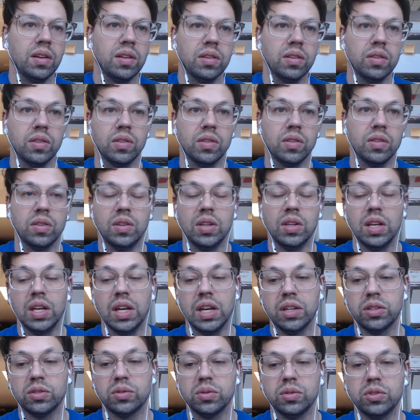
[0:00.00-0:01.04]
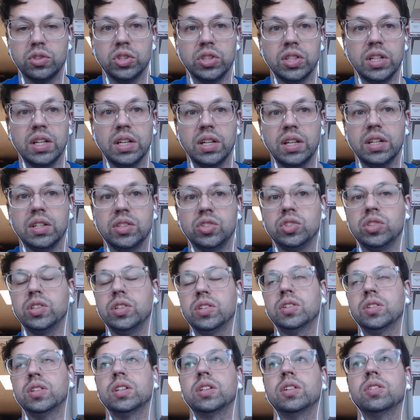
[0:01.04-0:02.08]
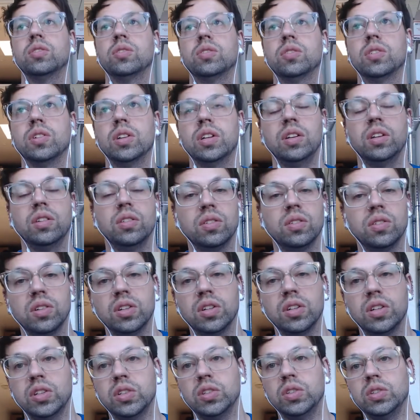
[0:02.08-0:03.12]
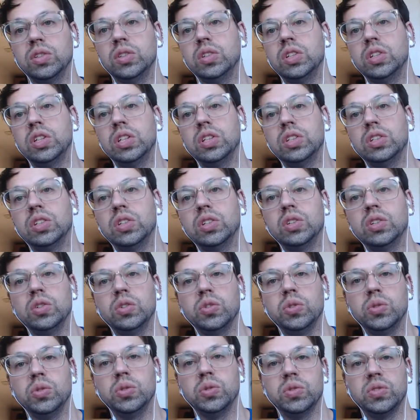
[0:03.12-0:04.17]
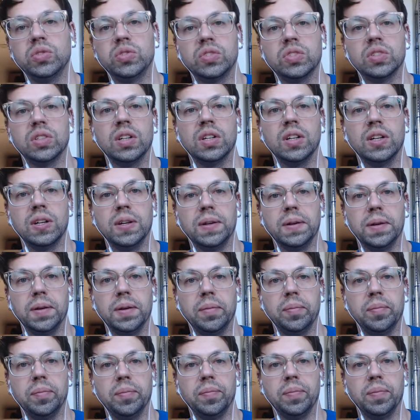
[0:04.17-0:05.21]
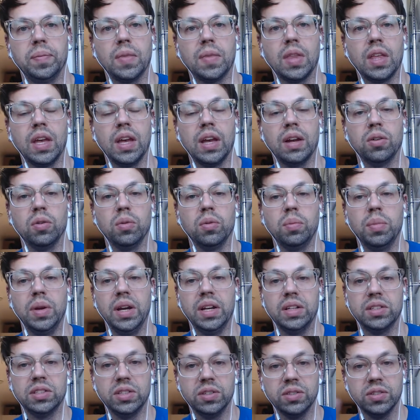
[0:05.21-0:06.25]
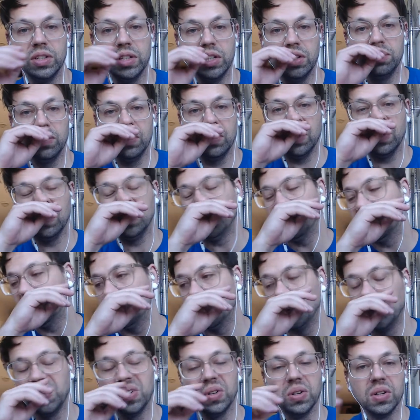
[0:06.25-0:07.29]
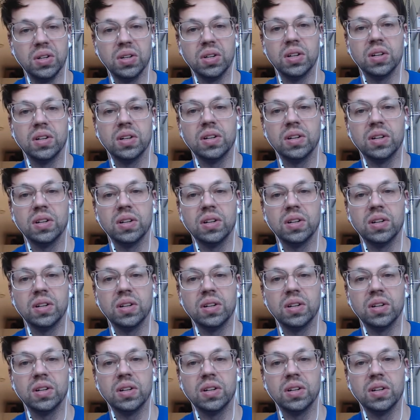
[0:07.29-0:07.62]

the actual genetic engineering. You're either going to need to use agrobacterium, or